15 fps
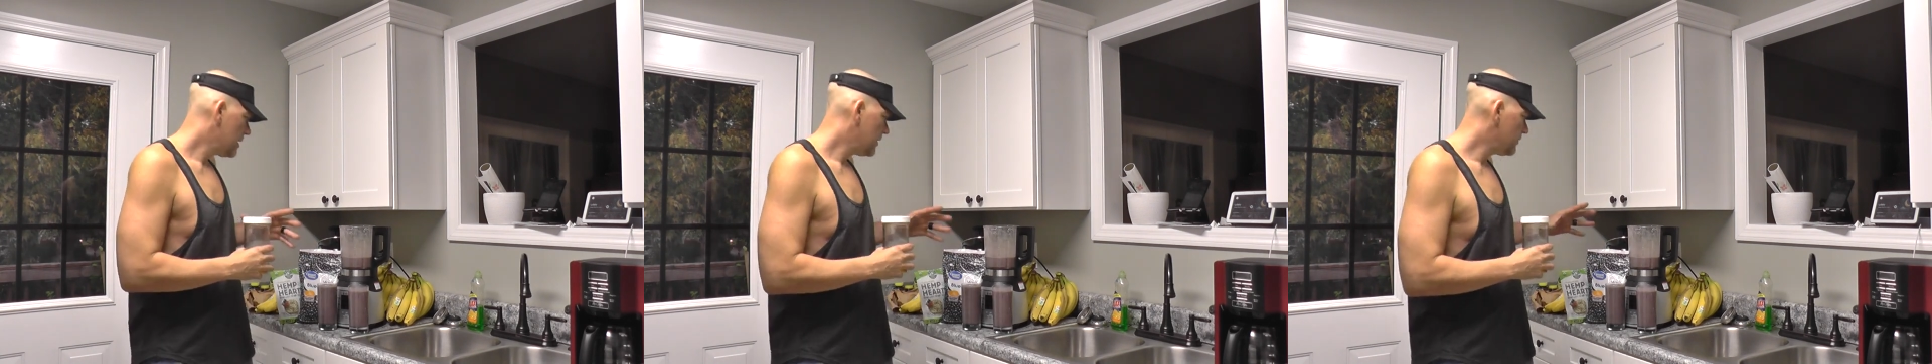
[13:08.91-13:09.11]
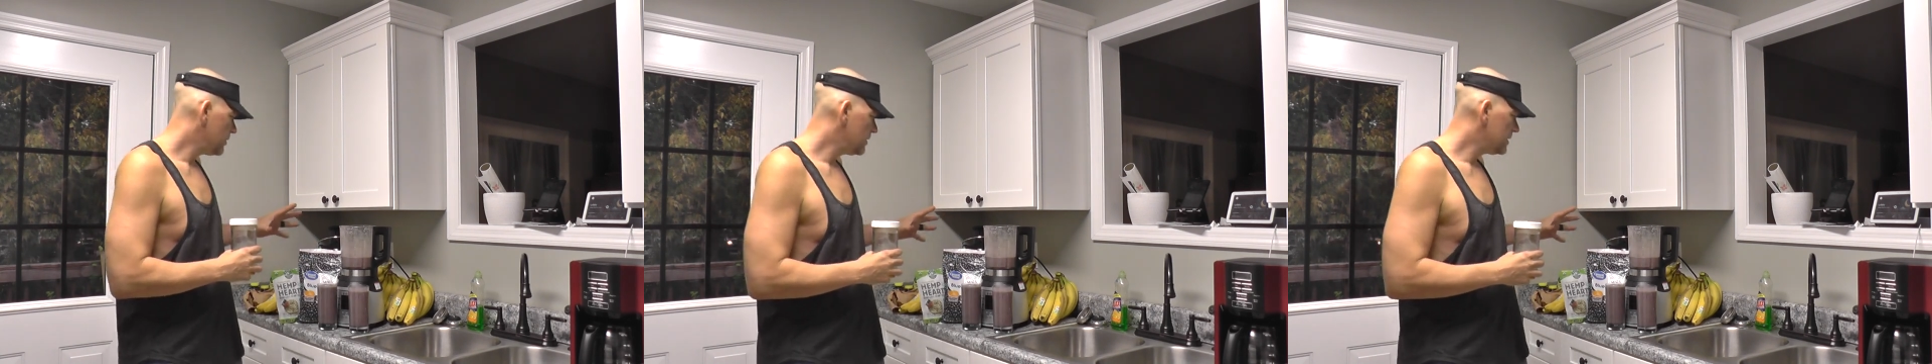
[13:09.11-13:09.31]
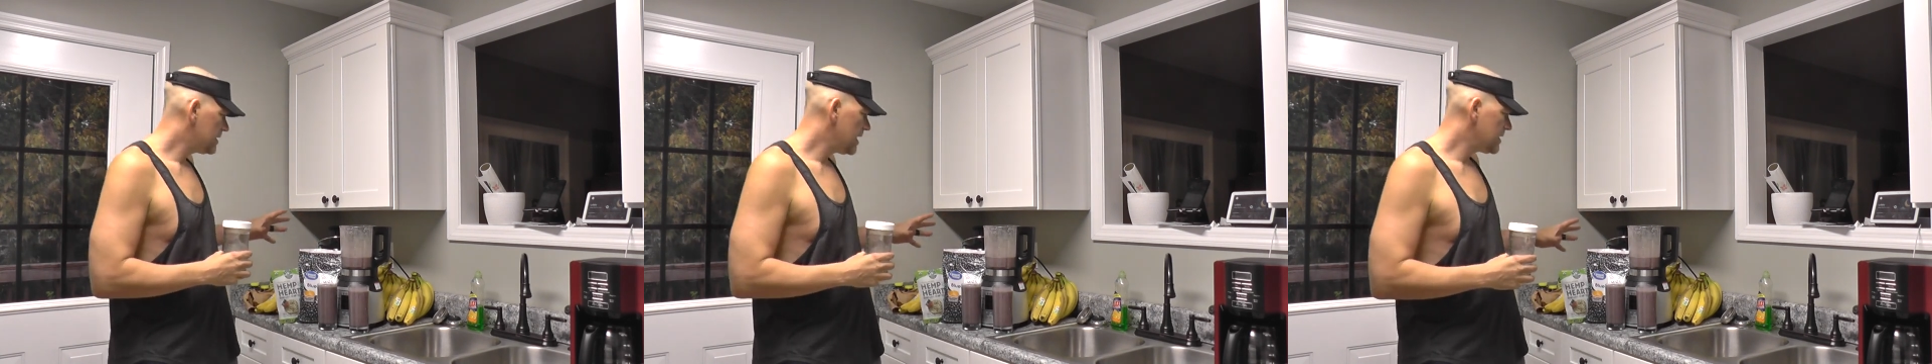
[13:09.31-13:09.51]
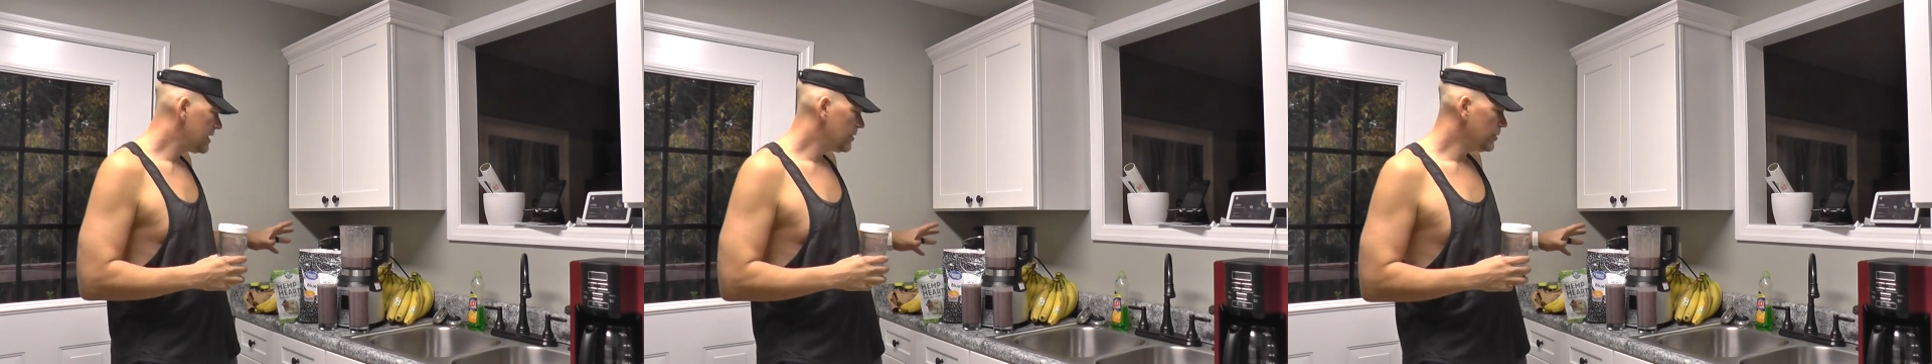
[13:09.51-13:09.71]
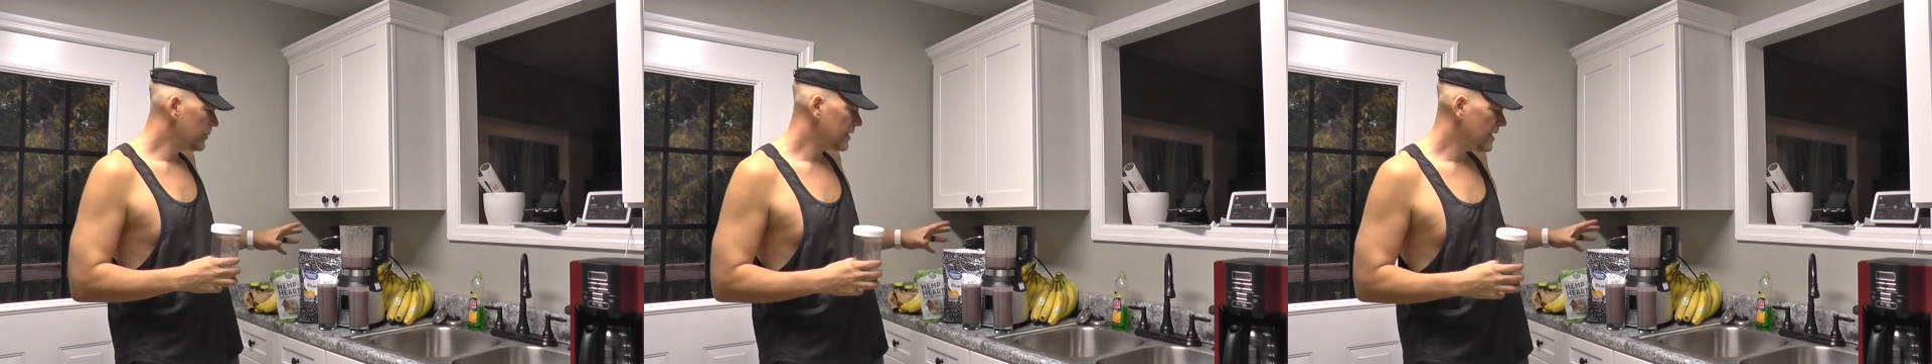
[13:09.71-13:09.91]
If you t
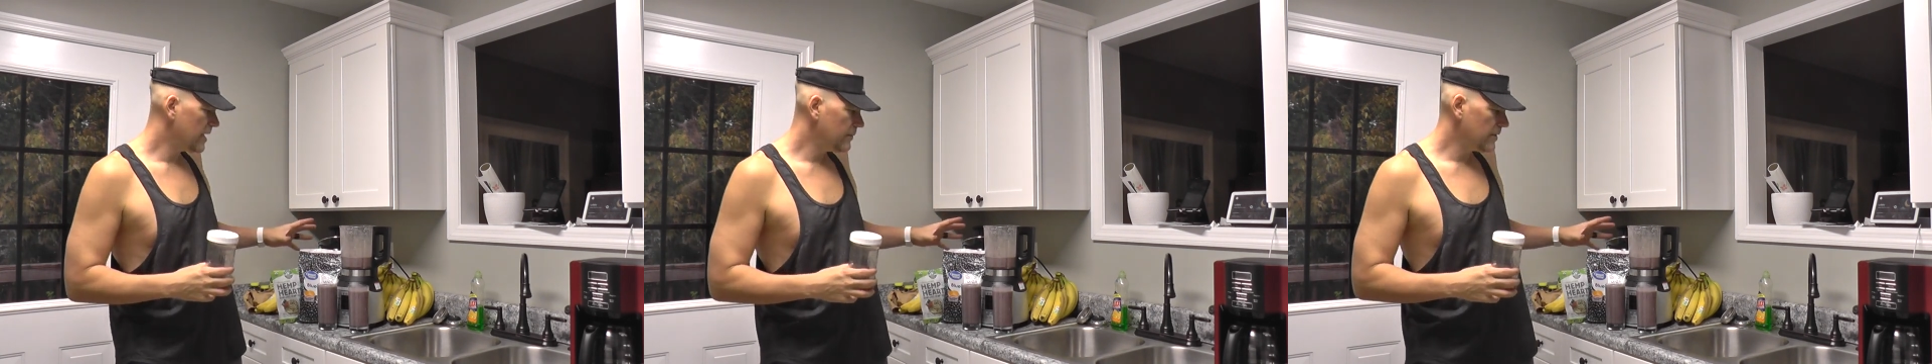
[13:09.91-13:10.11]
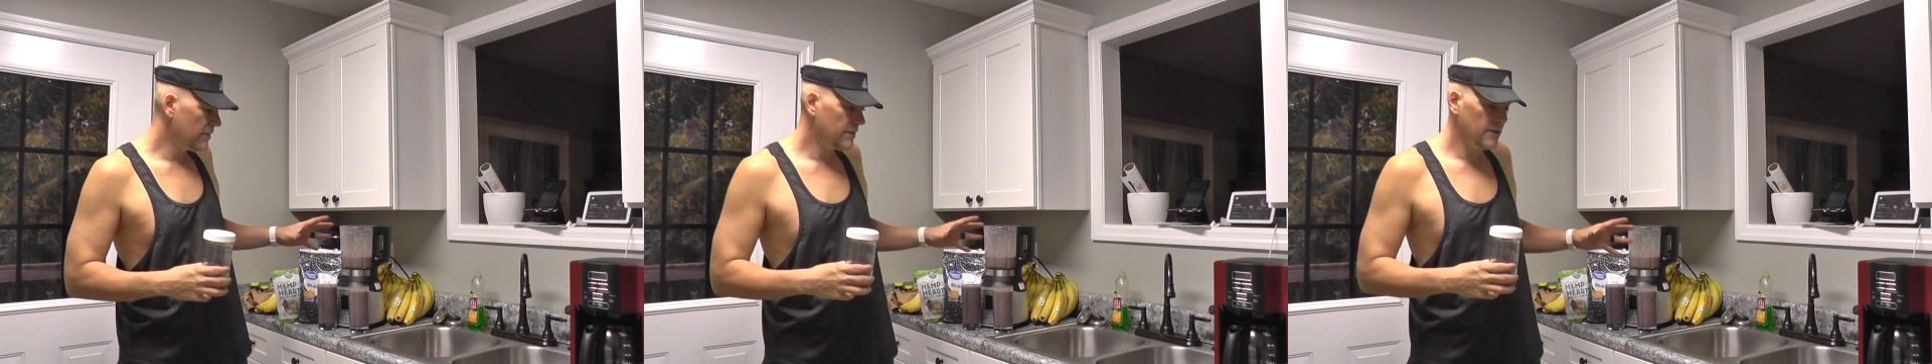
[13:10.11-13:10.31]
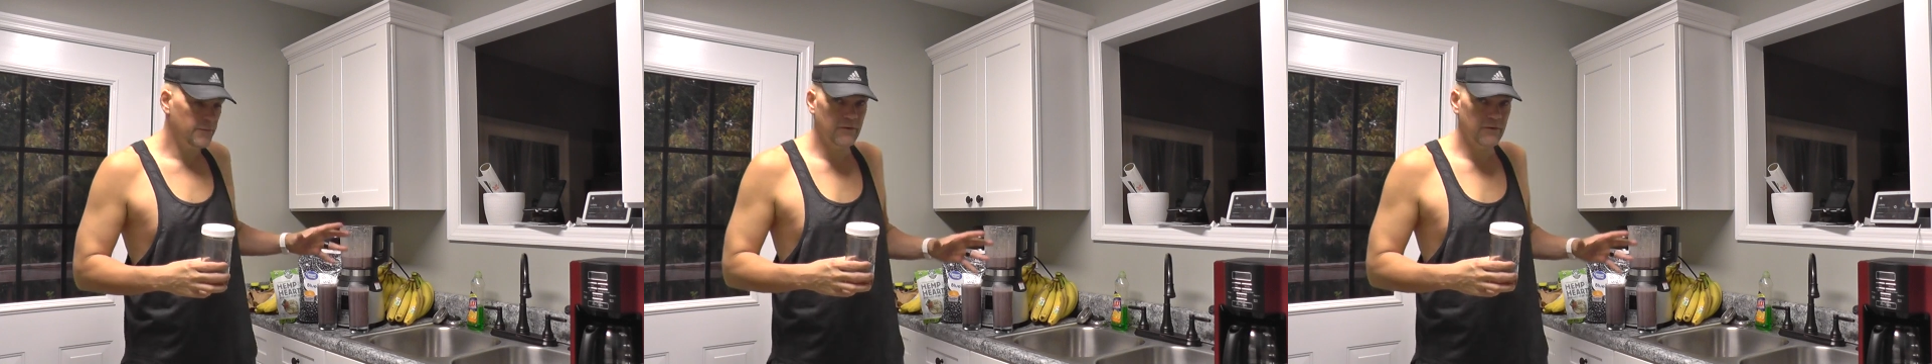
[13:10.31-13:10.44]
take a look behind me, I've got